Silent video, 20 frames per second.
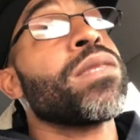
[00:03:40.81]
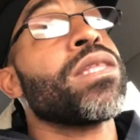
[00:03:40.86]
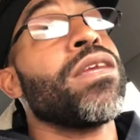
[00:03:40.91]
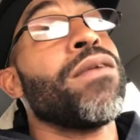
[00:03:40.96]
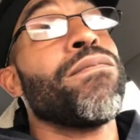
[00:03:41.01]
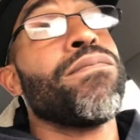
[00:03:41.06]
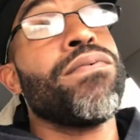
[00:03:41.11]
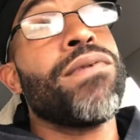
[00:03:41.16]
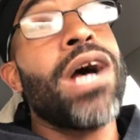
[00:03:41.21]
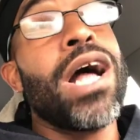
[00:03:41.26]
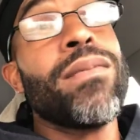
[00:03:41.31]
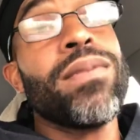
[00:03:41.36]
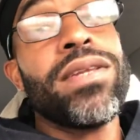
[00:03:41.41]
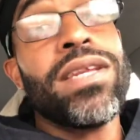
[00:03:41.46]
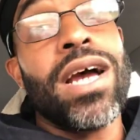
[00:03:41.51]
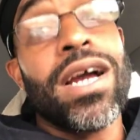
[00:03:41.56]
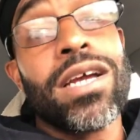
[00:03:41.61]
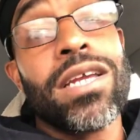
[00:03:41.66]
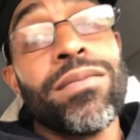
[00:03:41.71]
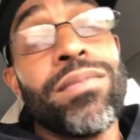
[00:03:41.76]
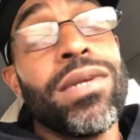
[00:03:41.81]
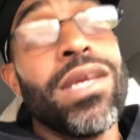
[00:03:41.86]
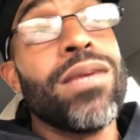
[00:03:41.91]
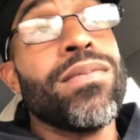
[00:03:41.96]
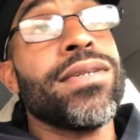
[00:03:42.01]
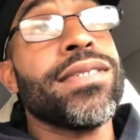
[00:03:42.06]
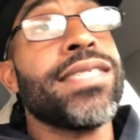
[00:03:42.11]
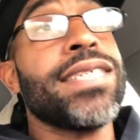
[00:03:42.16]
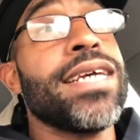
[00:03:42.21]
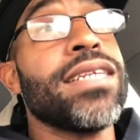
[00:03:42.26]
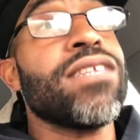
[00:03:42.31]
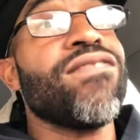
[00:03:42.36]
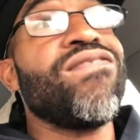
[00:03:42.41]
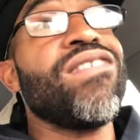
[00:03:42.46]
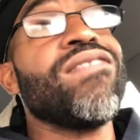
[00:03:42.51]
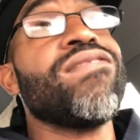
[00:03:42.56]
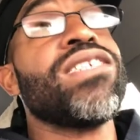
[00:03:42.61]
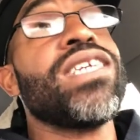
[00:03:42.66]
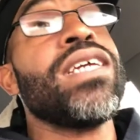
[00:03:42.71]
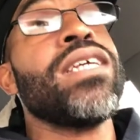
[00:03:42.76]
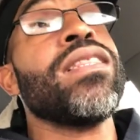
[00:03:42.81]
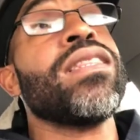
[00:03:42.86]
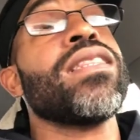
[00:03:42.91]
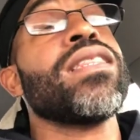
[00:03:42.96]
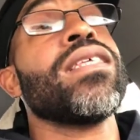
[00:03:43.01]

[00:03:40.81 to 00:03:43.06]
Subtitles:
You're probably not going to be able to take the 15th.